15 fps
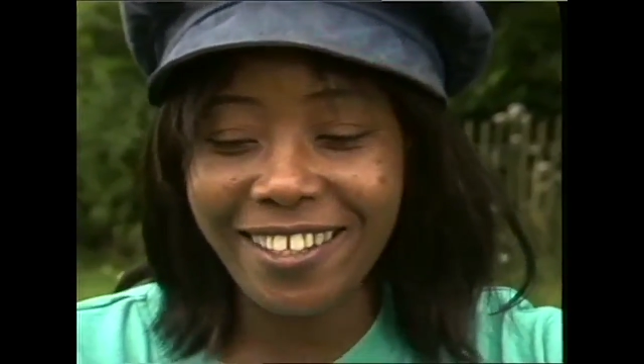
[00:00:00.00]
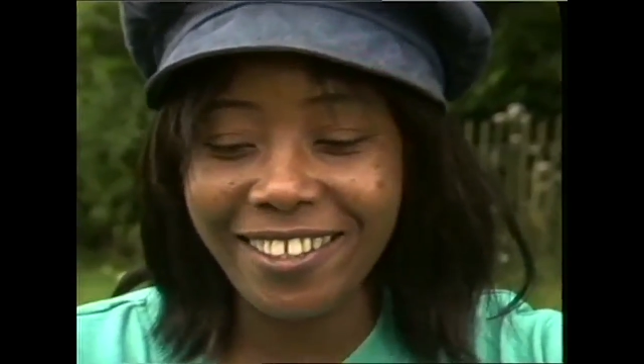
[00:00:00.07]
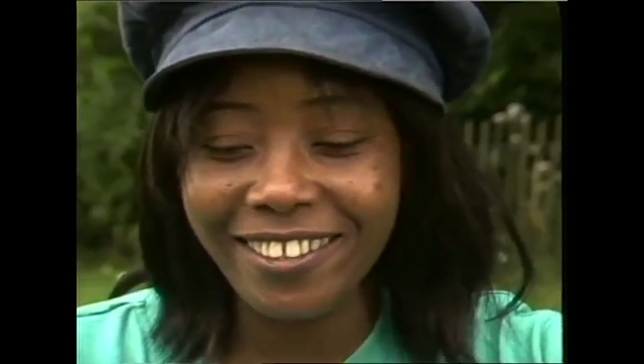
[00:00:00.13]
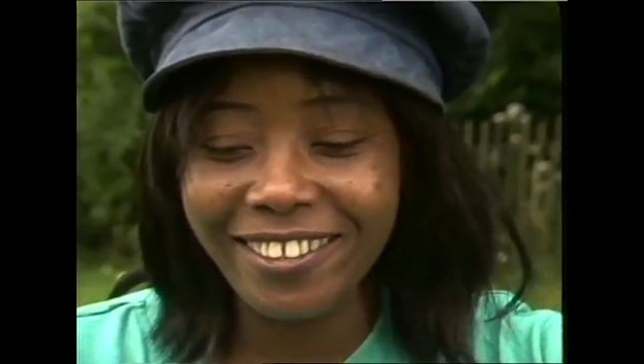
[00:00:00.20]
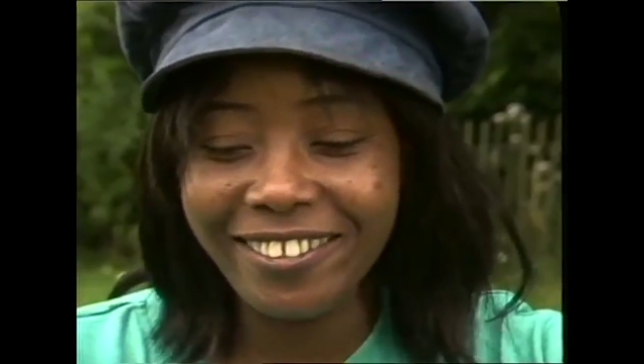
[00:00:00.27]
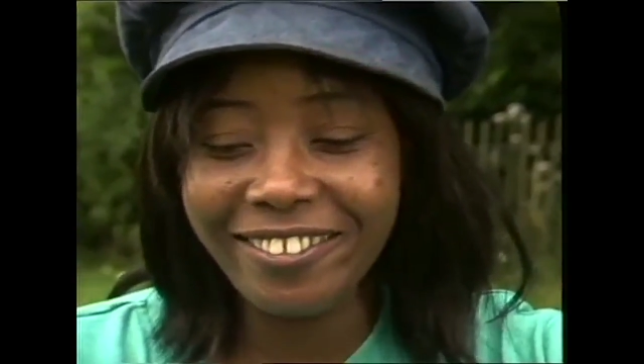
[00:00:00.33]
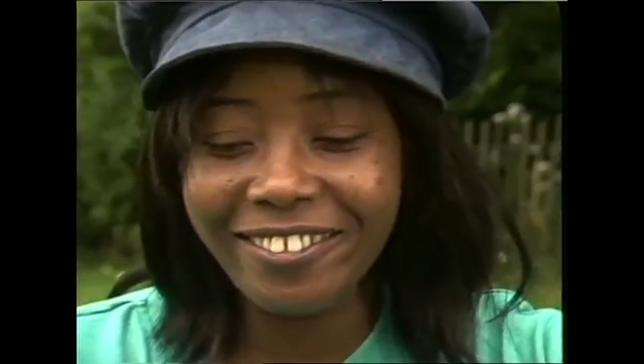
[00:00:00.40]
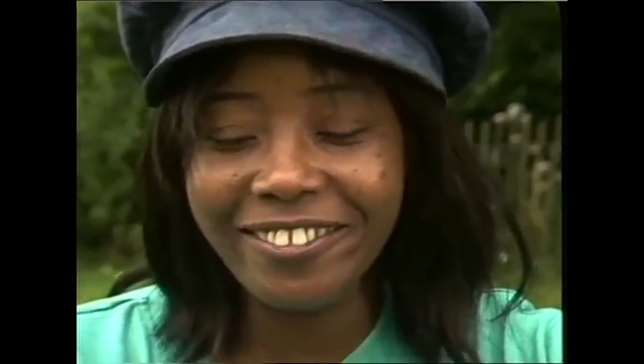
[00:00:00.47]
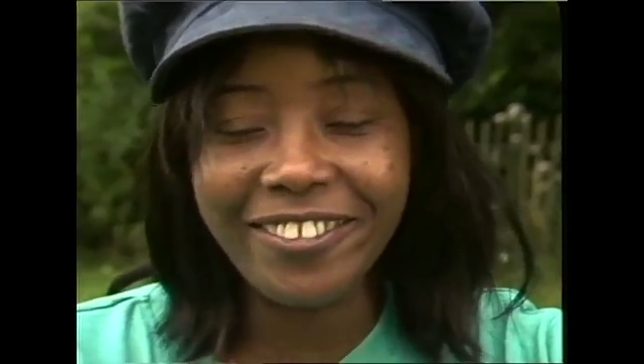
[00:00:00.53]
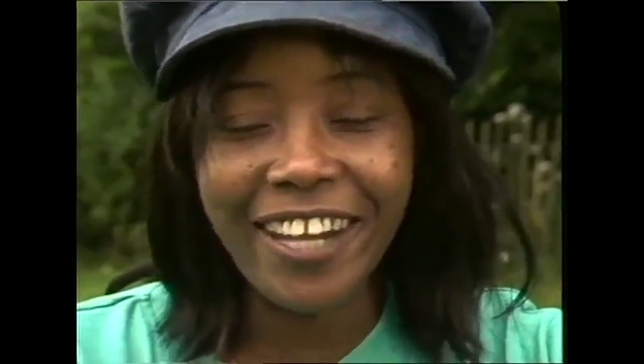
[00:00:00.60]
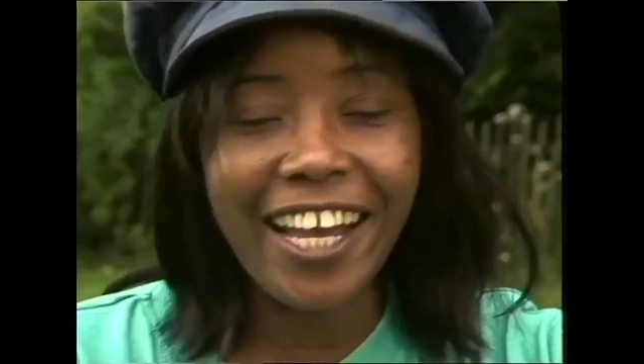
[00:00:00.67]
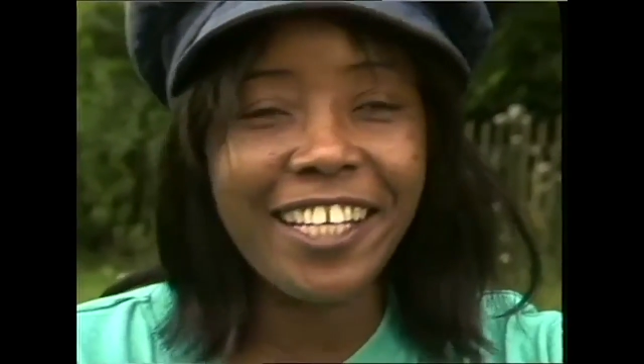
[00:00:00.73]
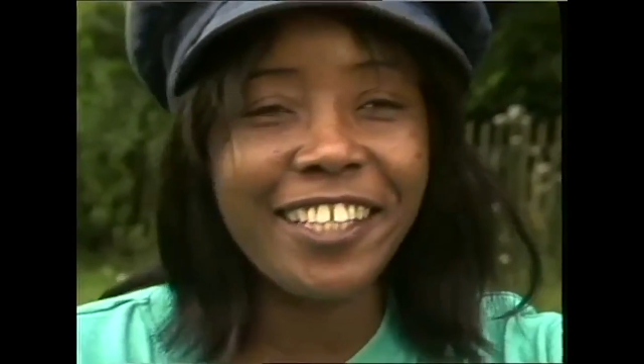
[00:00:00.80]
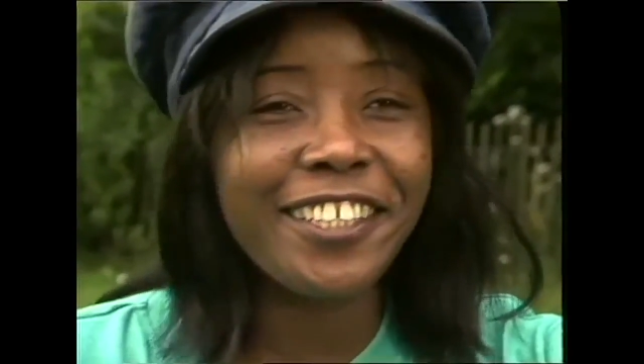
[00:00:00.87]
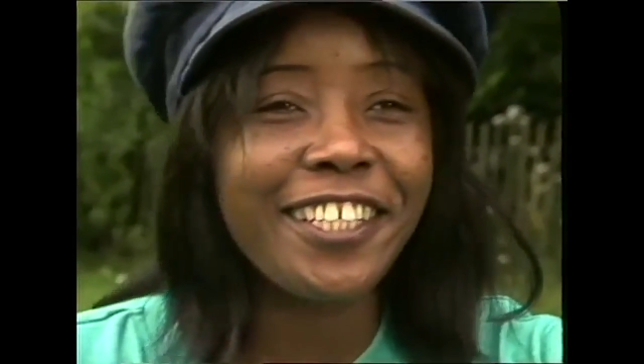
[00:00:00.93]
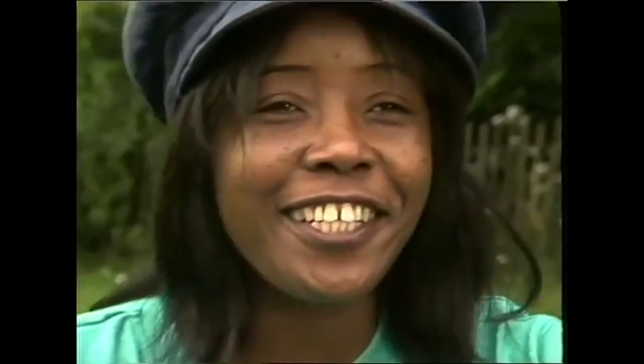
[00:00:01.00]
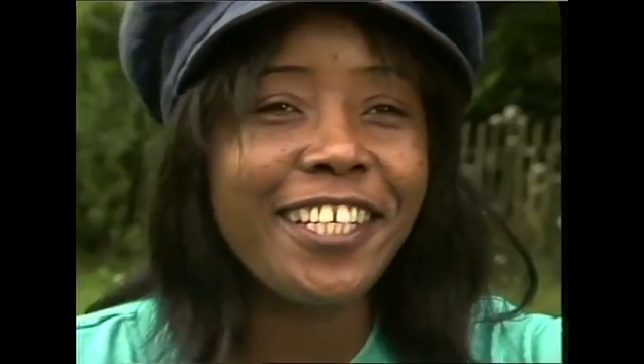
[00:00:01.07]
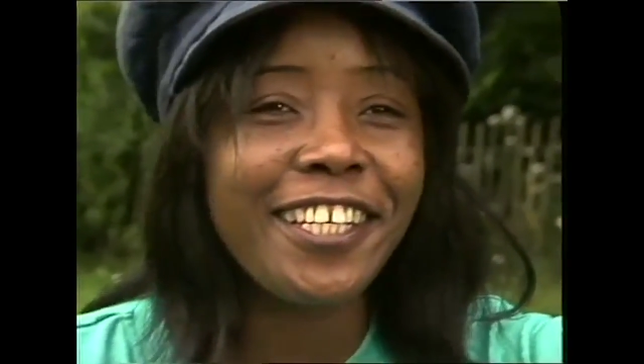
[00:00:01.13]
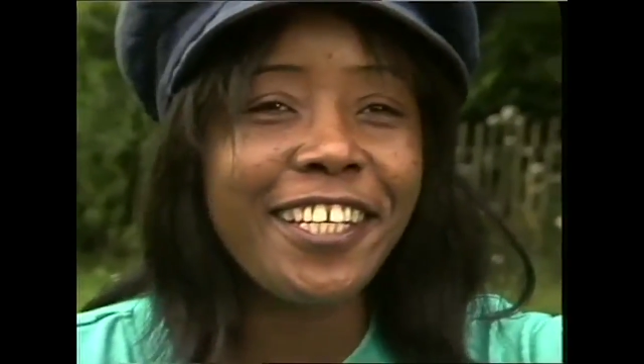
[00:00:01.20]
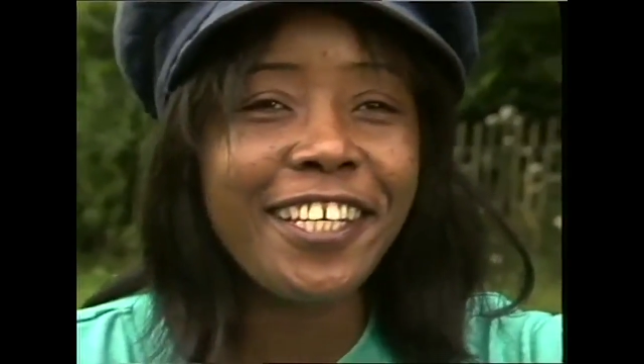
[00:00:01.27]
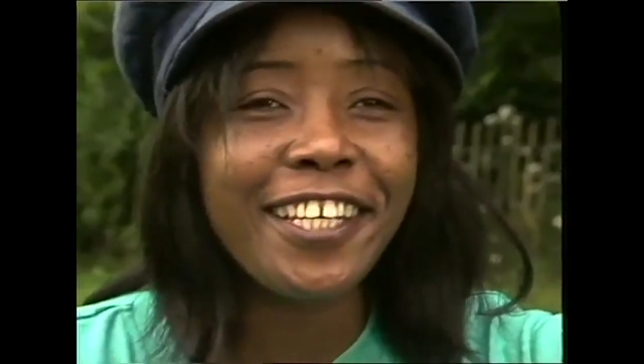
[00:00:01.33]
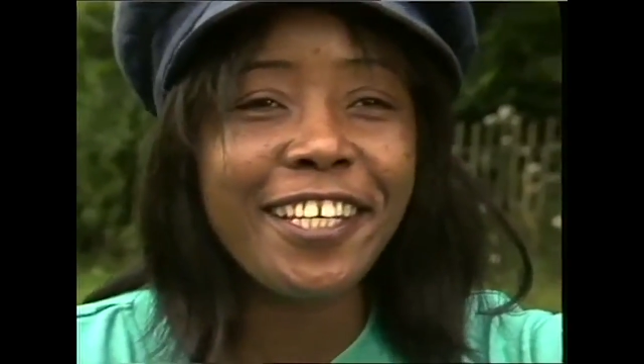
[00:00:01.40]
I
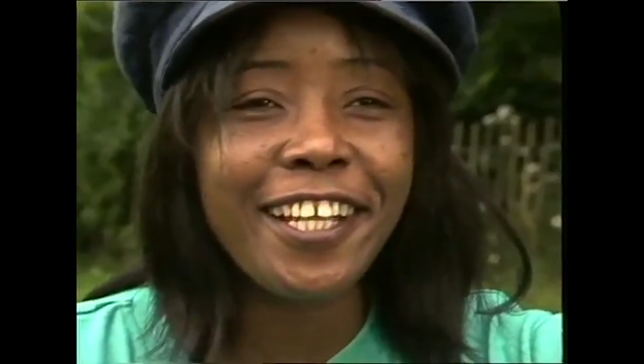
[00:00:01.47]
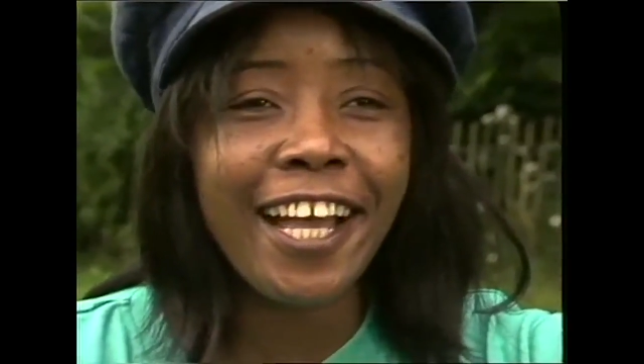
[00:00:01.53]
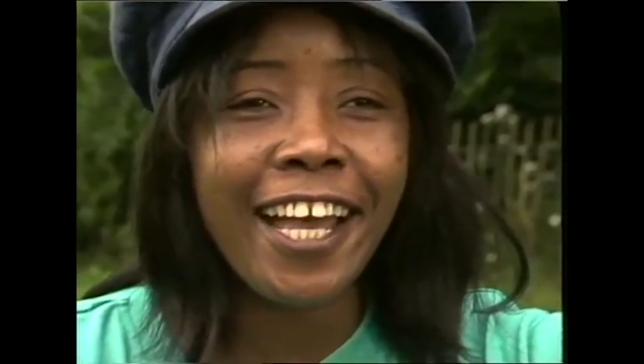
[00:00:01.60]
still,